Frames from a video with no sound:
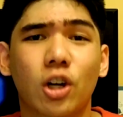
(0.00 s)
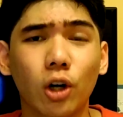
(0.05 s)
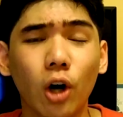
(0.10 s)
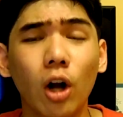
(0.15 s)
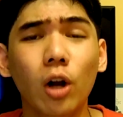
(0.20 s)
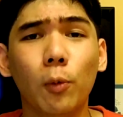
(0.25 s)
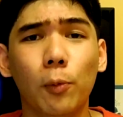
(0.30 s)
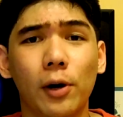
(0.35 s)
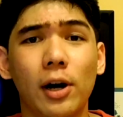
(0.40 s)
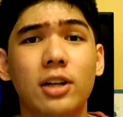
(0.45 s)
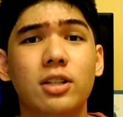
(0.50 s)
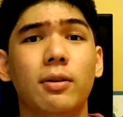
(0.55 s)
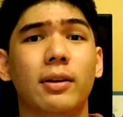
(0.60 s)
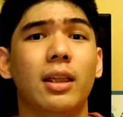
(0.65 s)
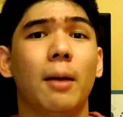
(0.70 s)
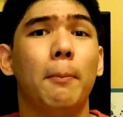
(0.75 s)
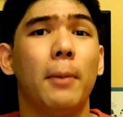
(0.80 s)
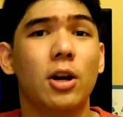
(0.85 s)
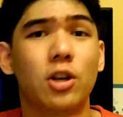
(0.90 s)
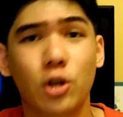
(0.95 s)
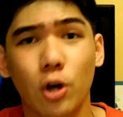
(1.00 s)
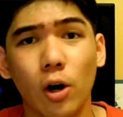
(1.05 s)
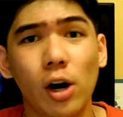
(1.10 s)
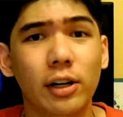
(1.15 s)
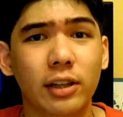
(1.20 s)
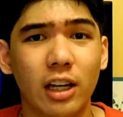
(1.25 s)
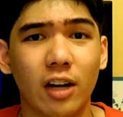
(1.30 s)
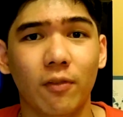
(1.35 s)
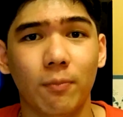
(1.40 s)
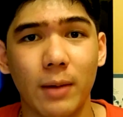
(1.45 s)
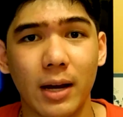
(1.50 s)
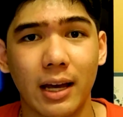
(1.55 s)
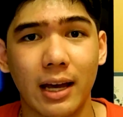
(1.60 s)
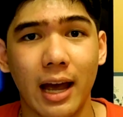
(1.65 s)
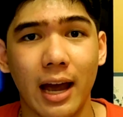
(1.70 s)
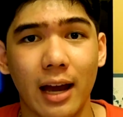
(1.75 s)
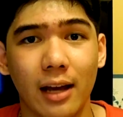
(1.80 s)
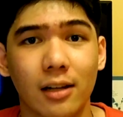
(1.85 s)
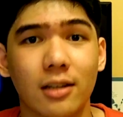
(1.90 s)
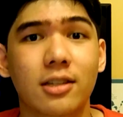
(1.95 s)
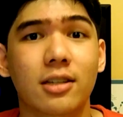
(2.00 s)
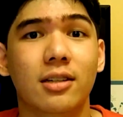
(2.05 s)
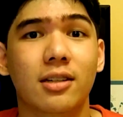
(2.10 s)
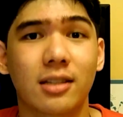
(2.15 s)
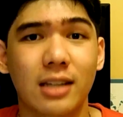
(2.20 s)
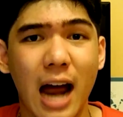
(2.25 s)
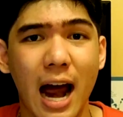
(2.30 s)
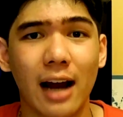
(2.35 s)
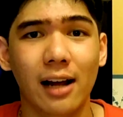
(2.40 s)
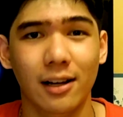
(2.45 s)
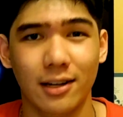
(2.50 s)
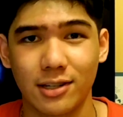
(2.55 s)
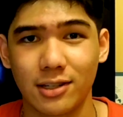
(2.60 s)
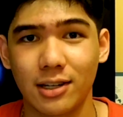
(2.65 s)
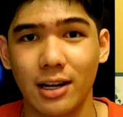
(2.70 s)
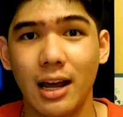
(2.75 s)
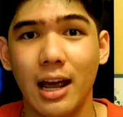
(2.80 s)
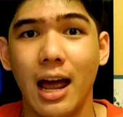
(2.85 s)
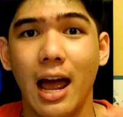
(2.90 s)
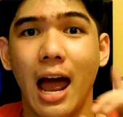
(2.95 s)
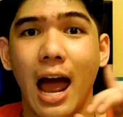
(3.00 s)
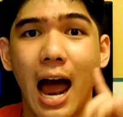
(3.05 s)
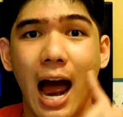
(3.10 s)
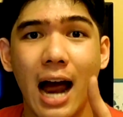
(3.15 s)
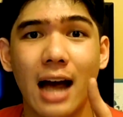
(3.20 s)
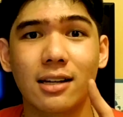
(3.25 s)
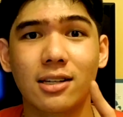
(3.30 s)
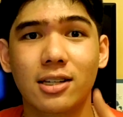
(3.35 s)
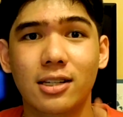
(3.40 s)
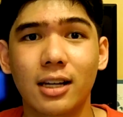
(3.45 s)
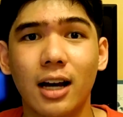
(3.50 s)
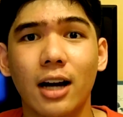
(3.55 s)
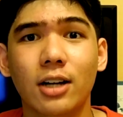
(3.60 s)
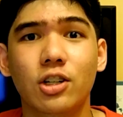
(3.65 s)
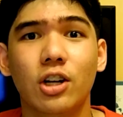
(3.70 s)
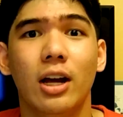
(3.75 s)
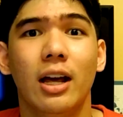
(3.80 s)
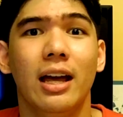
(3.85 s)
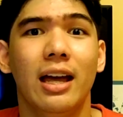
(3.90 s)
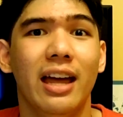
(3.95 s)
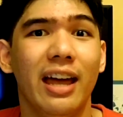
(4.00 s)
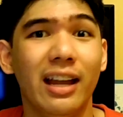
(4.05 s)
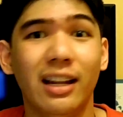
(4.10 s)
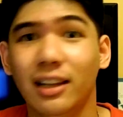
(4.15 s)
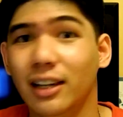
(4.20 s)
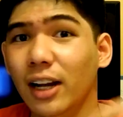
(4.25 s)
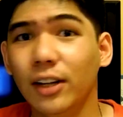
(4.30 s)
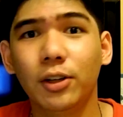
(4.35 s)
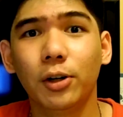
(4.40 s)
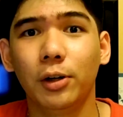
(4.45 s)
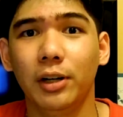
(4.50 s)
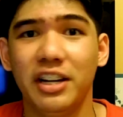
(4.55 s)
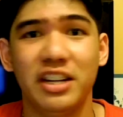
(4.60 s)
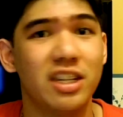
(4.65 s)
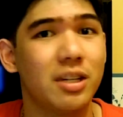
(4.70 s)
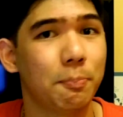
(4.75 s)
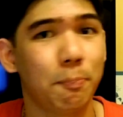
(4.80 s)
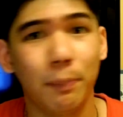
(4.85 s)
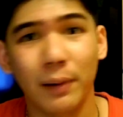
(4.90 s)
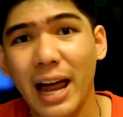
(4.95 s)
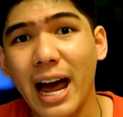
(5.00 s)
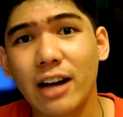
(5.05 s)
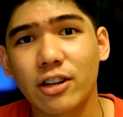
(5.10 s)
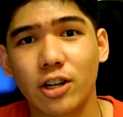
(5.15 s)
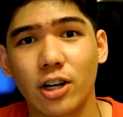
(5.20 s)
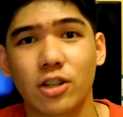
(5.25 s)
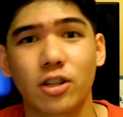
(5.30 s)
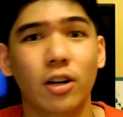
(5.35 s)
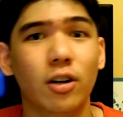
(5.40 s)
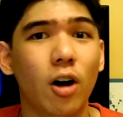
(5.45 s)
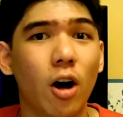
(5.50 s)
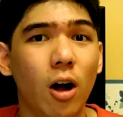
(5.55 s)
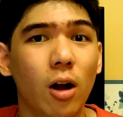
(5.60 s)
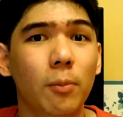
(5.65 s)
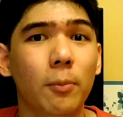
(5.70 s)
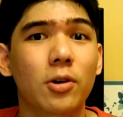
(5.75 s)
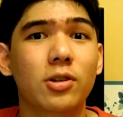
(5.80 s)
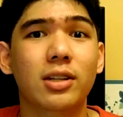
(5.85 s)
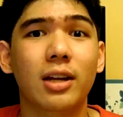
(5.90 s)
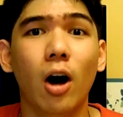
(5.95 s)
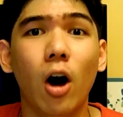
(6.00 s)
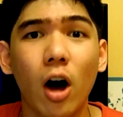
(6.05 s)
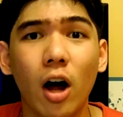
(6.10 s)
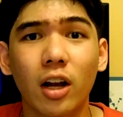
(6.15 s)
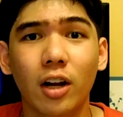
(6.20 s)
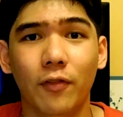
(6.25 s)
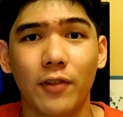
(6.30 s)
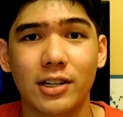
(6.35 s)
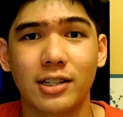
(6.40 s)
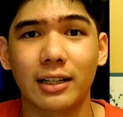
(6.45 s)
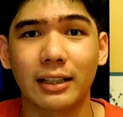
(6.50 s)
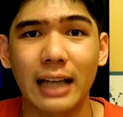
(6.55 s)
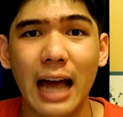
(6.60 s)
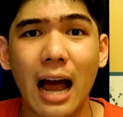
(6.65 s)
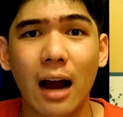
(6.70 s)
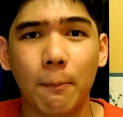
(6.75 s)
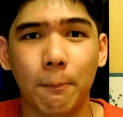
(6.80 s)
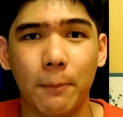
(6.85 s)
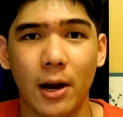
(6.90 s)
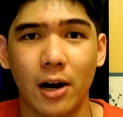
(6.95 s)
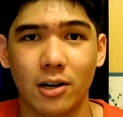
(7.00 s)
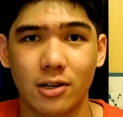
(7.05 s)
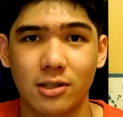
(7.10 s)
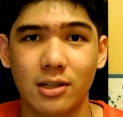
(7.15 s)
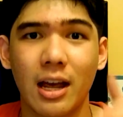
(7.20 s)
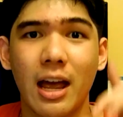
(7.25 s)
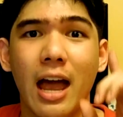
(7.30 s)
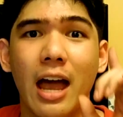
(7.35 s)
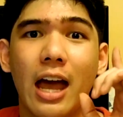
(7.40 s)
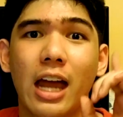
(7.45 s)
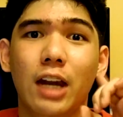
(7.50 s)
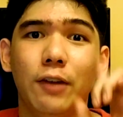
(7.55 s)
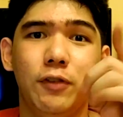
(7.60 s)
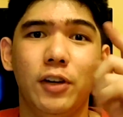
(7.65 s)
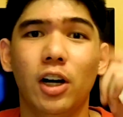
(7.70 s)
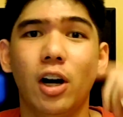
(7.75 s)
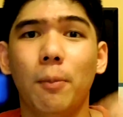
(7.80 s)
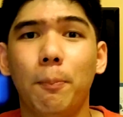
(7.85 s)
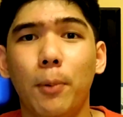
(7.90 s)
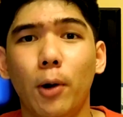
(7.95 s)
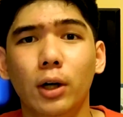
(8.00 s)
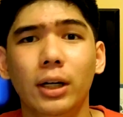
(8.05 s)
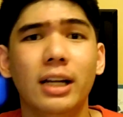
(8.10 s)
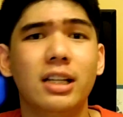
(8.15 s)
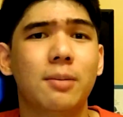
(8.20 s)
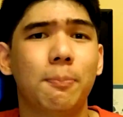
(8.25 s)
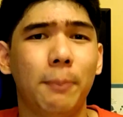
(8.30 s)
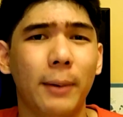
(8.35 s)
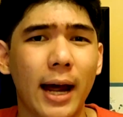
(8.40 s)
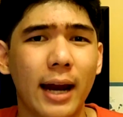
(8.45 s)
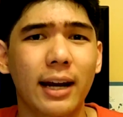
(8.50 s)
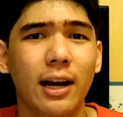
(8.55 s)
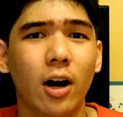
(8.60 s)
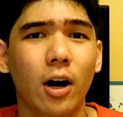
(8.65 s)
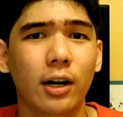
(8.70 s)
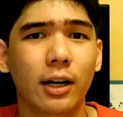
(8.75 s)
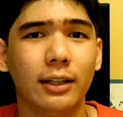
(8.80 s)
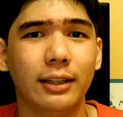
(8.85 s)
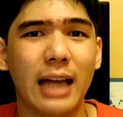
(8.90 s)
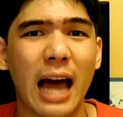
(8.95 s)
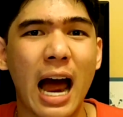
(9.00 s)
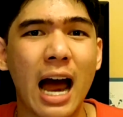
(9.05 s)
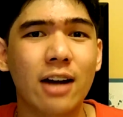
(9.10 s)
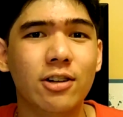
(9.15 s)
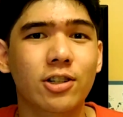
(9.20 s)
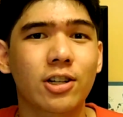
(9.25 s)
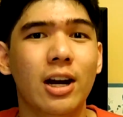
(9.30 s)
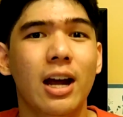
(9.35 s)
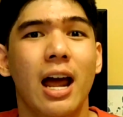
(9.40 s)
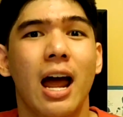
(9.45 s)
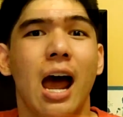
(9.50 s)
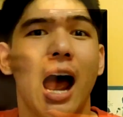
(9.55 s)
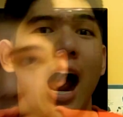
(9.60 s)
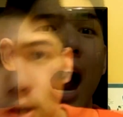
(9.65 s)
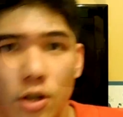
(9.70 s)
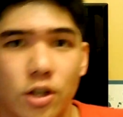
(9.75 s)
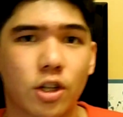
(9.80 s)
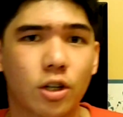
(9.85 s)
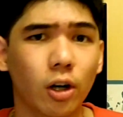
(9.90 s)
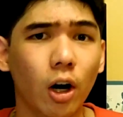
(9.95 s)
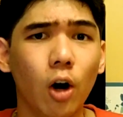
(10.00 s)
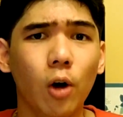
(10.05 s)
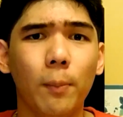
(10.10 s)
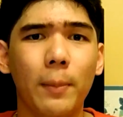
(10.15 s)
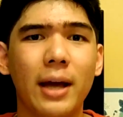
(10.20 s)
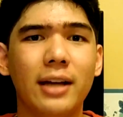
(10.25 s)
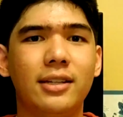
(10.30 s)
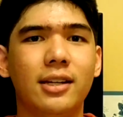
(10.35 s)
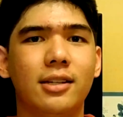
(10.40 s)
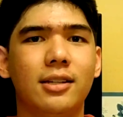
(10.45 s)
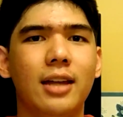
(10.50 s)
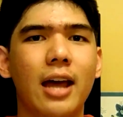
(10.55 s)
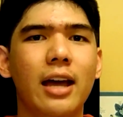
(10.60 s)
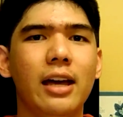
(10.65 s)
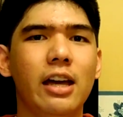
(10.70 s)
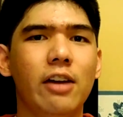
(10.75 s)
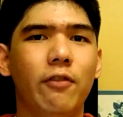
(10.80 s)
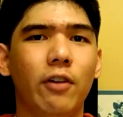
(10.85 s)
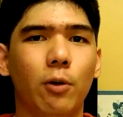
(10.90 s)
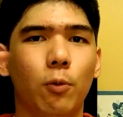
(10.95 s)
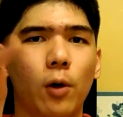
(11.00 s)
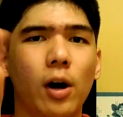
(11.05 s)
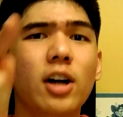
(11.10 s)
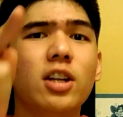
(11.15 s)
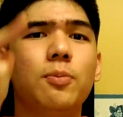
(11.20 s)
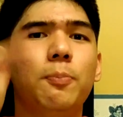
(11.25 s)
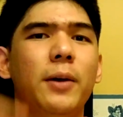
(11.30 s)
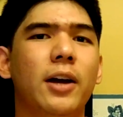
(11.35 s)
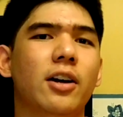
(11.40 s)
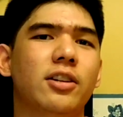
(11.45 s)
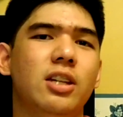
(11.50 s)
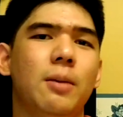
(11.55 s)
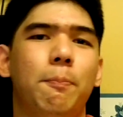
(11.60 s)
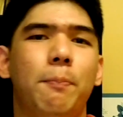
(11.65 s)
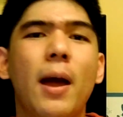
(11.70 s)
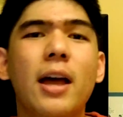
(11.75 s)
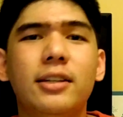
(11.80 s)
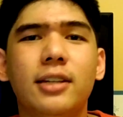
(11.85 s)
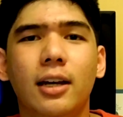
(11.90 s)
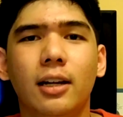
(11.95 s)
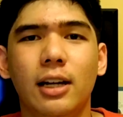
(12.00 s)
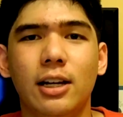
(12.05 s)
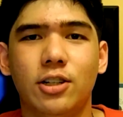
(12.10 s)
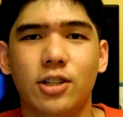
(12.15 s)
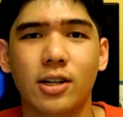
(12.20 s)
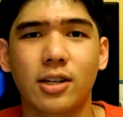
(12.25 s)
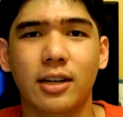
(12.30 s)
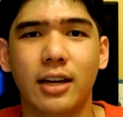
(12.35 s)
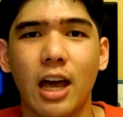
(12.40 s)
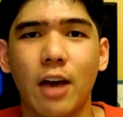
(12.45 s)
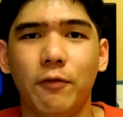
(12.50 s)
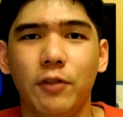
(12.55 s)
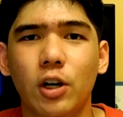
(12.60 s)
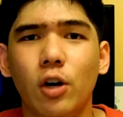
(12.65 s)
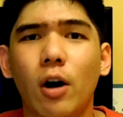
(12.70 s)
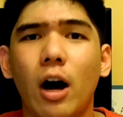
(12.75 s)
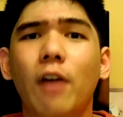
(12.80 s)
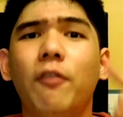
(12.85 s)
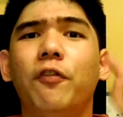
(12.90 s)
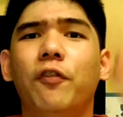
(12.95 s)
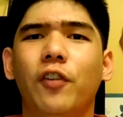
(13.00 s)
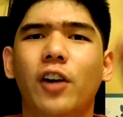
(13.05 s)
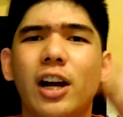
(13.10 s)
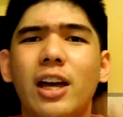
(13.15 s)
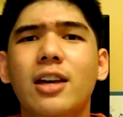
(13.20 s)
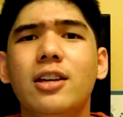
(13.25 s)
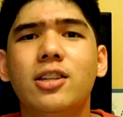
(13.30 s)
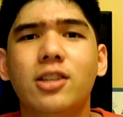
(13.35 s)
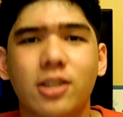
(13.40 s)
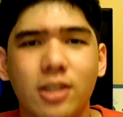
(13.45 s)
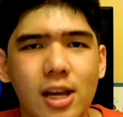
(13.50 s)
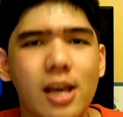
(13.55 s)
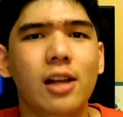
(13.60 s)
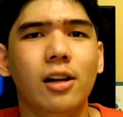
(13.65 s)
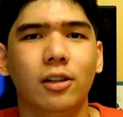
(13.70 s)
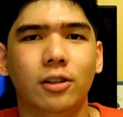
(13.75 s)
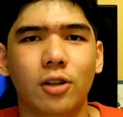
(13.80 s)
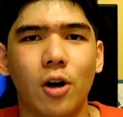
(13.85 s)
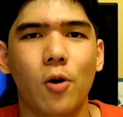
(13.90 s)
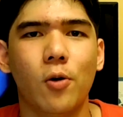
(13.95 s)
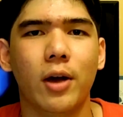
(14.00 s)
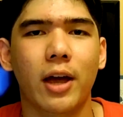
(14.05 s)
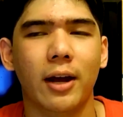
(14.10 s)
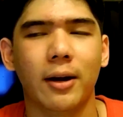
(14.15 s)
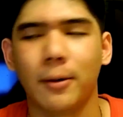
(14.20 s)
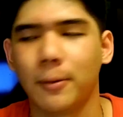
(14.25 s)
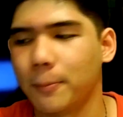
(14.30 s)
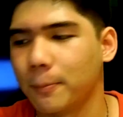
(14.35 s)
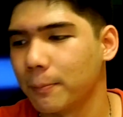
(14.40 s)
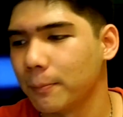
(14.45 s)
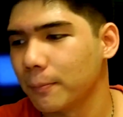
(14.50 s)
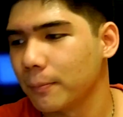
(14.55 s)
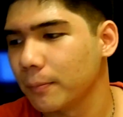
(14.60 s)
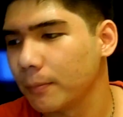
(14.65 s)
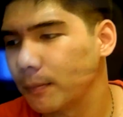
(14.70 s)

Scroll works with the majority of Mikhail's styles. As such, it literally splashes on almost all of his attack pairs. And if your opponent's planning on a dash, Scroll makes his day even worse because he basically just gave you a free seal token.